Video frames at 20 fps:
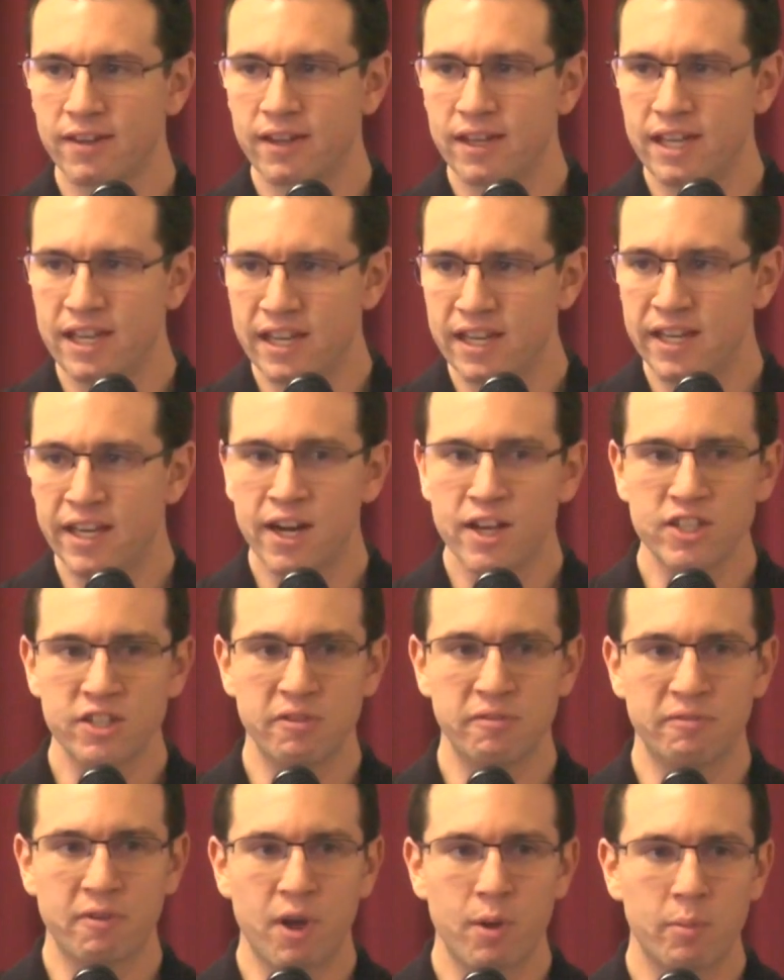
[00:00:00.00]
He can get us
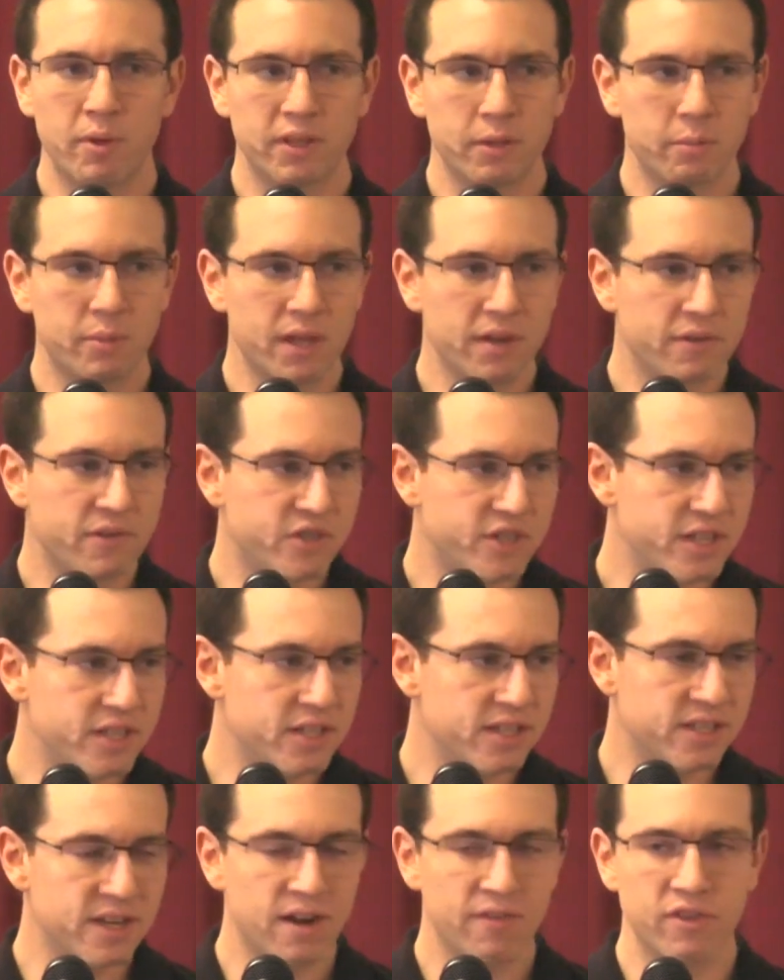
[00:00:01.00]
to fall, but the blood of
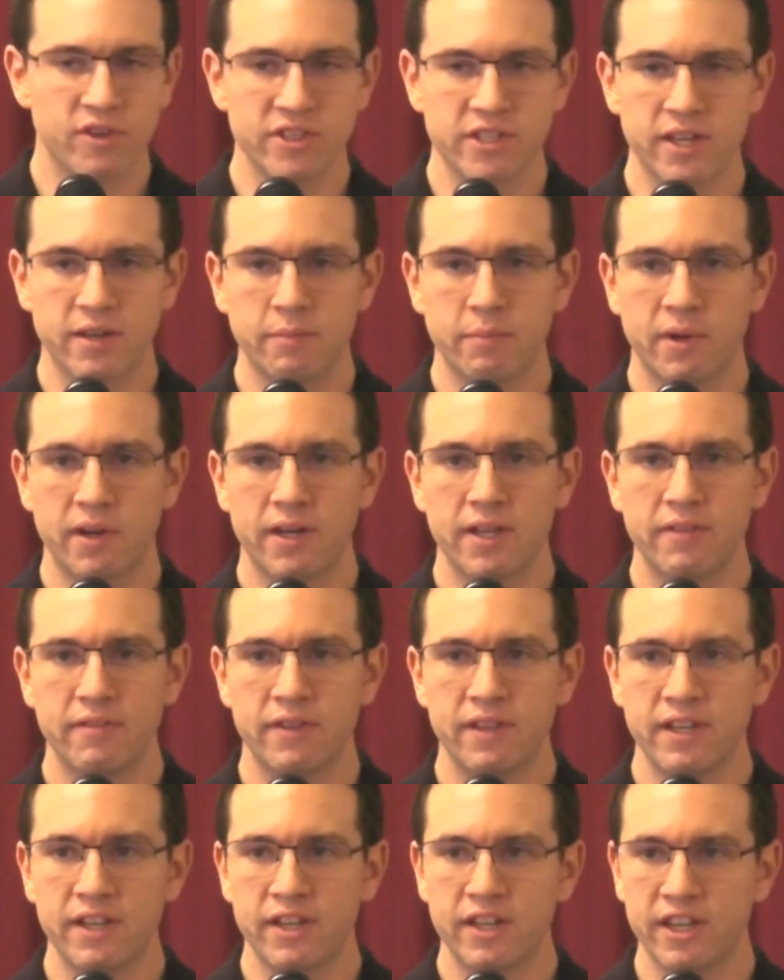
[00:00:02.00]
Jesus covers it. But
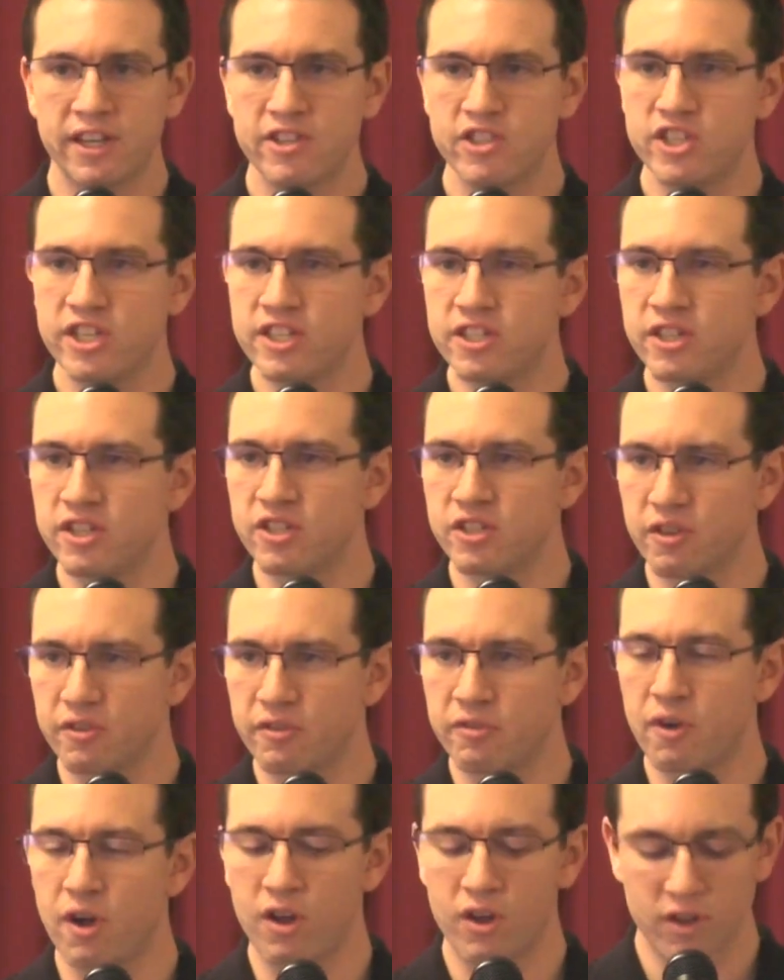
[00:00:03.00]
if he could get Jesus to
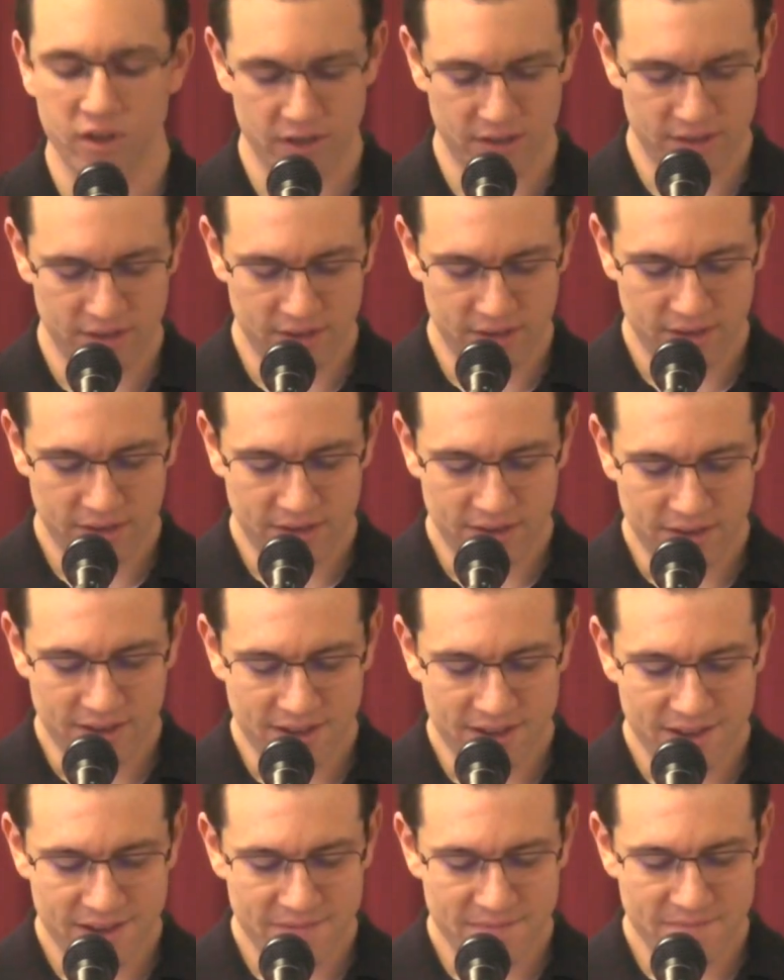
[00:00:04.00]
fall,
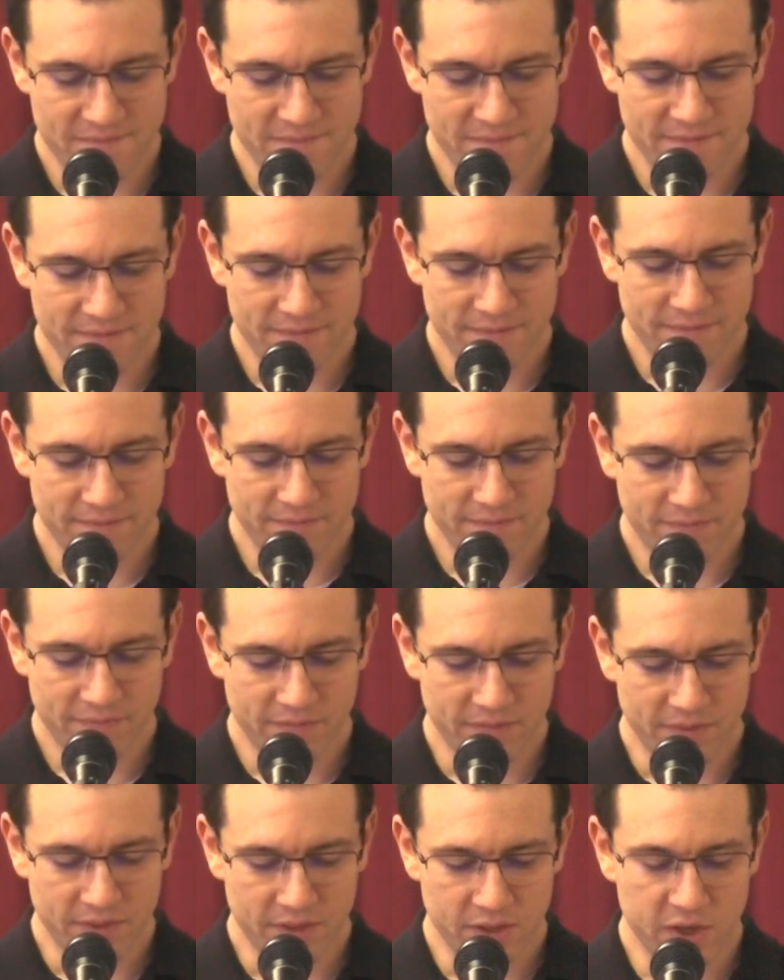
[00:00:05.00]
um,
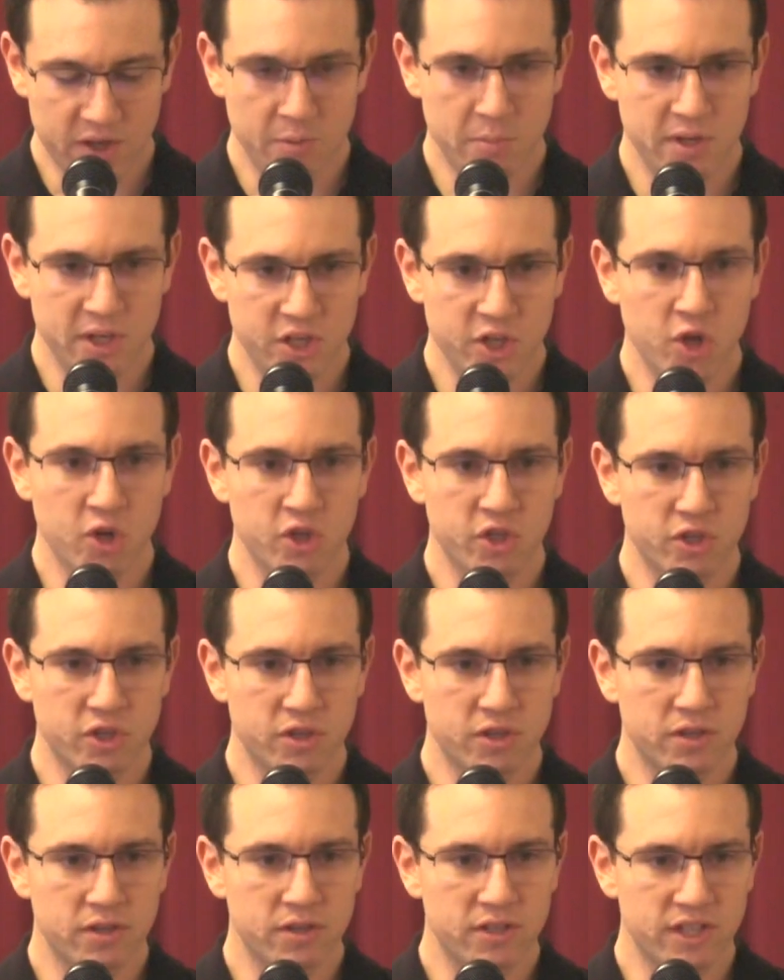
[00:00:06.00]
you can be sure
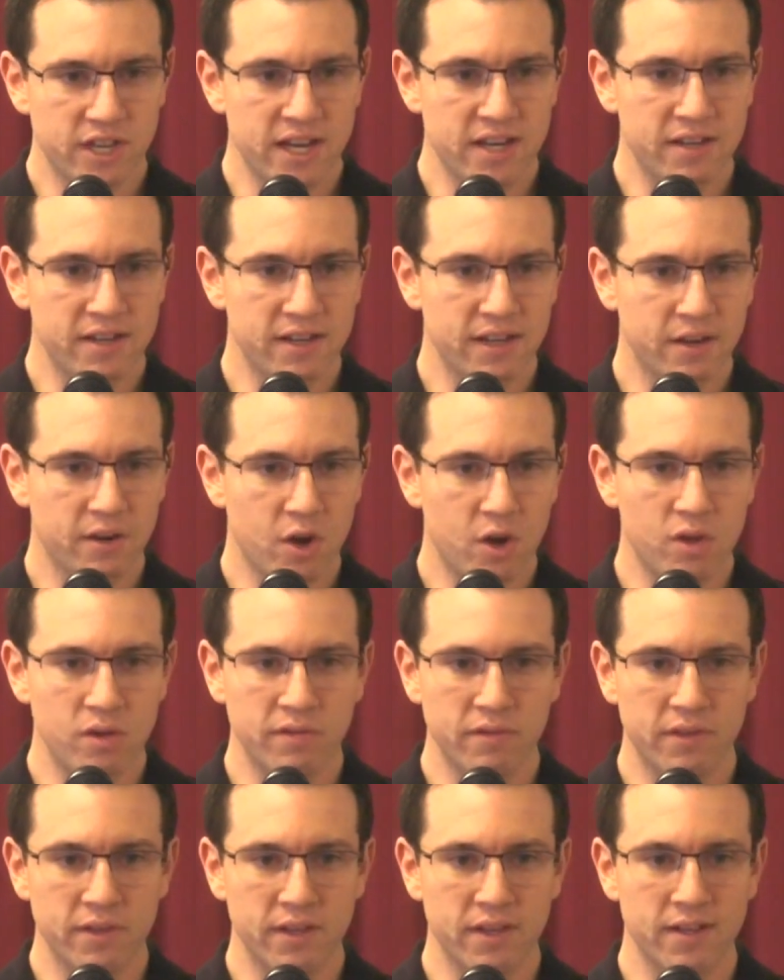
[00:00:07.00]
Satan and
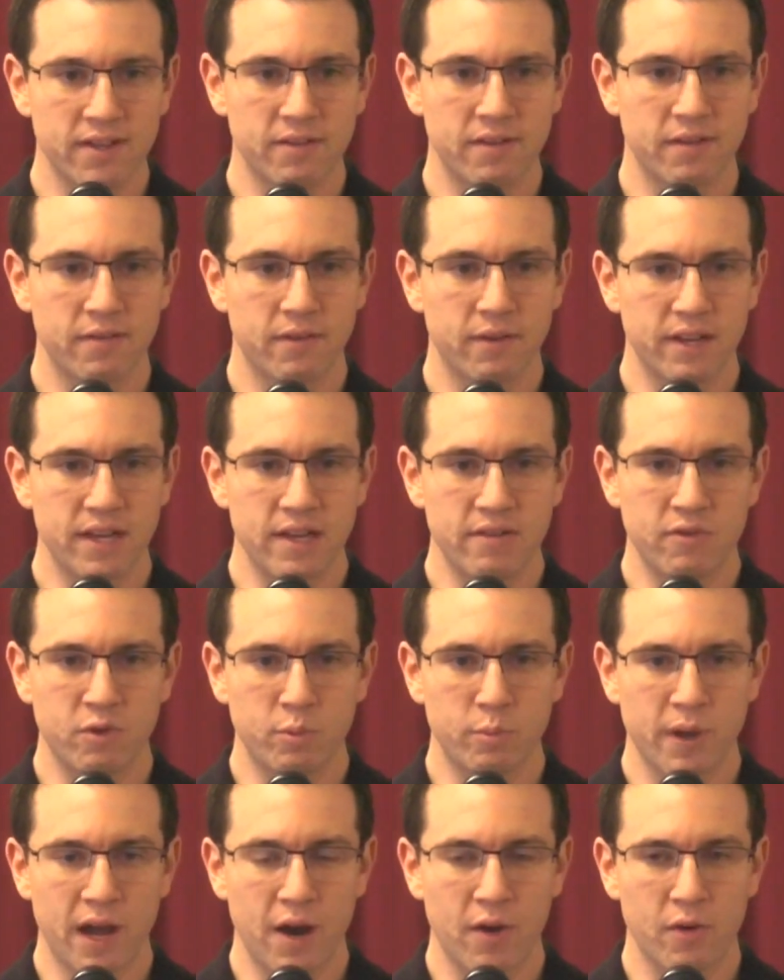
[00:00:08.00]
all of the
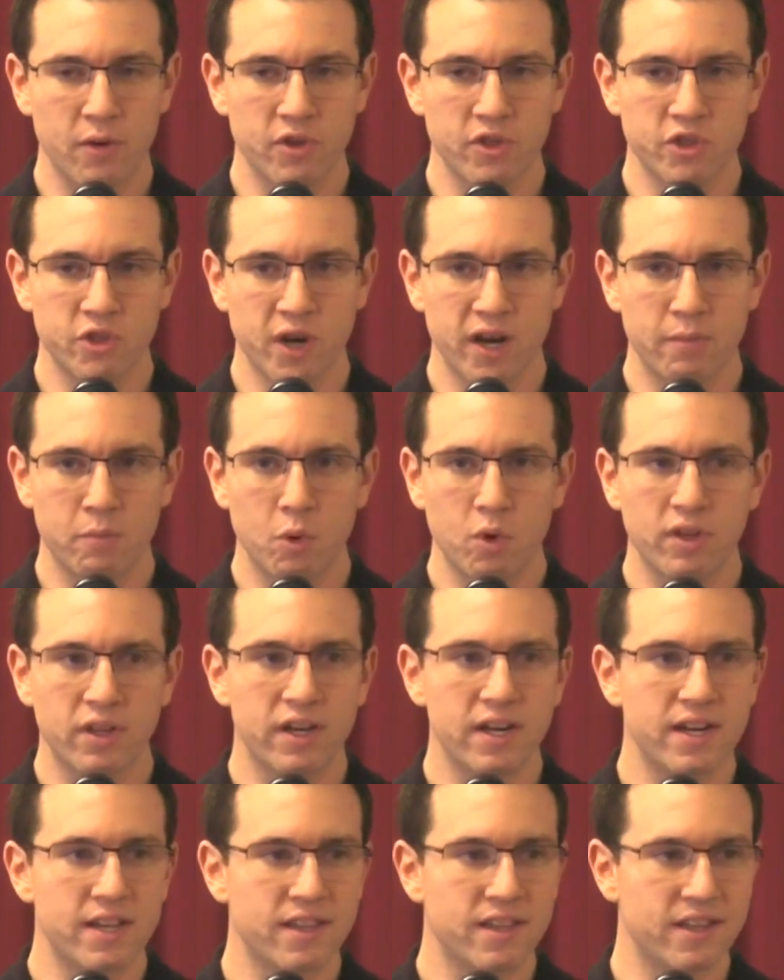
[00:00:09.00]
evil powers tried more
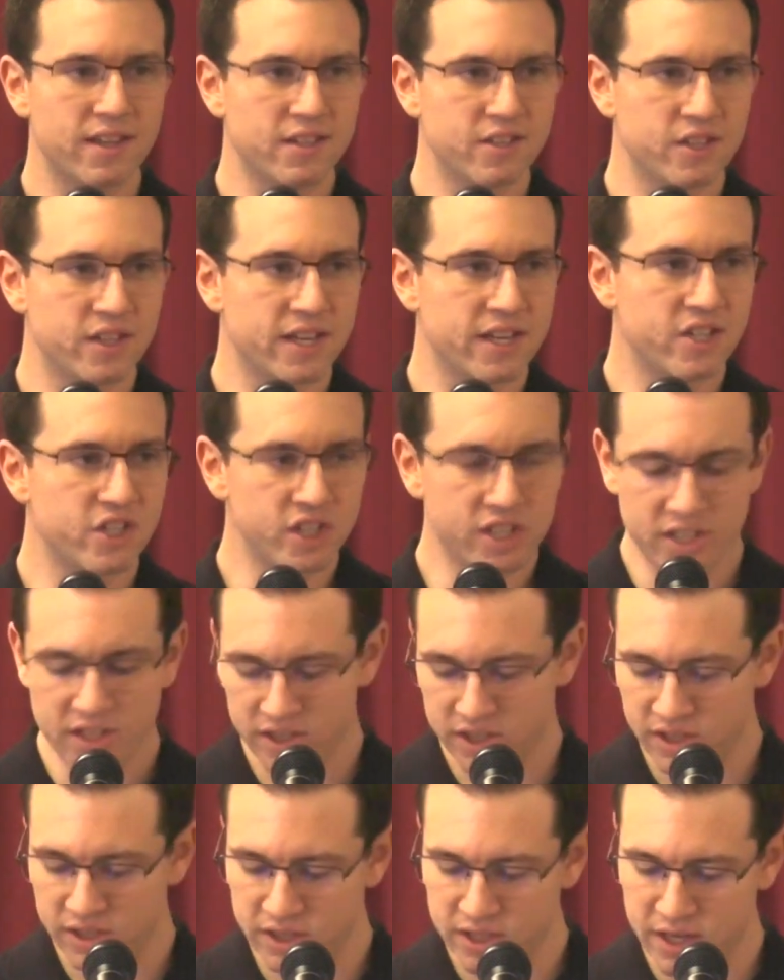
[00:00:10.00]
than anything to get
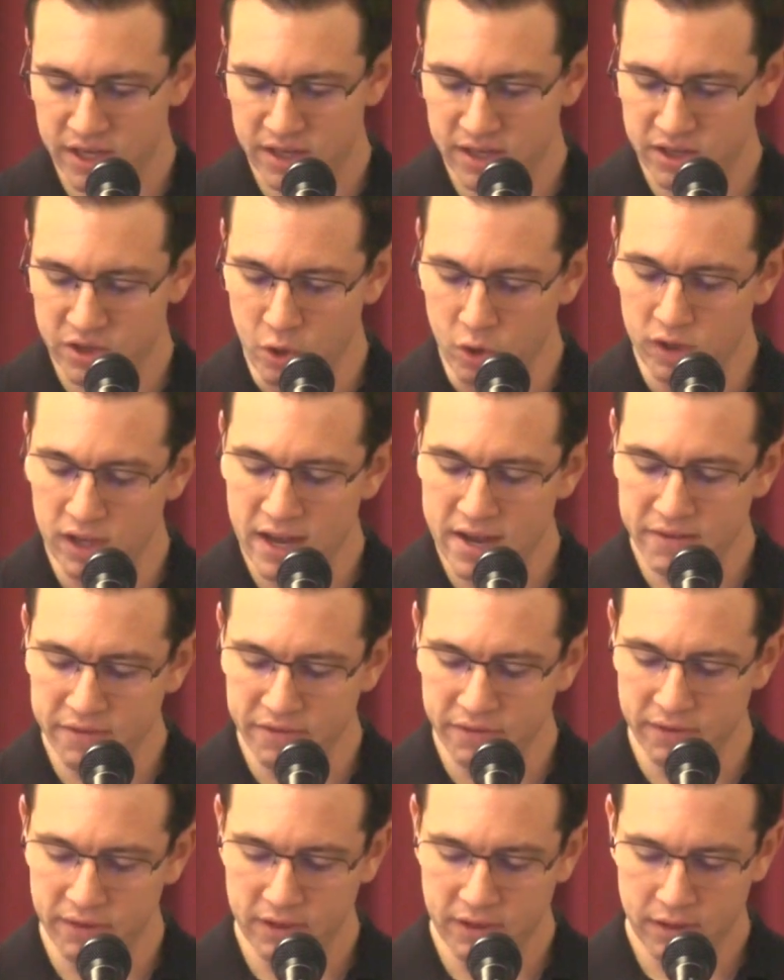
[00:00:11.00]
Jesus to sin his whole
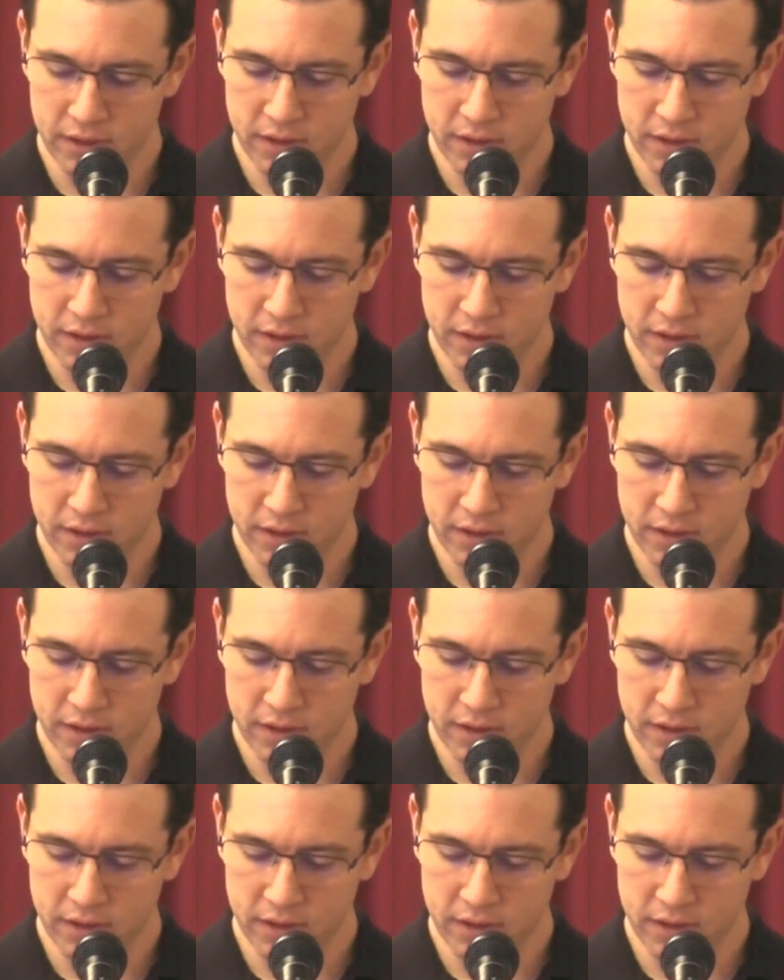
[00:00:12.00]
life.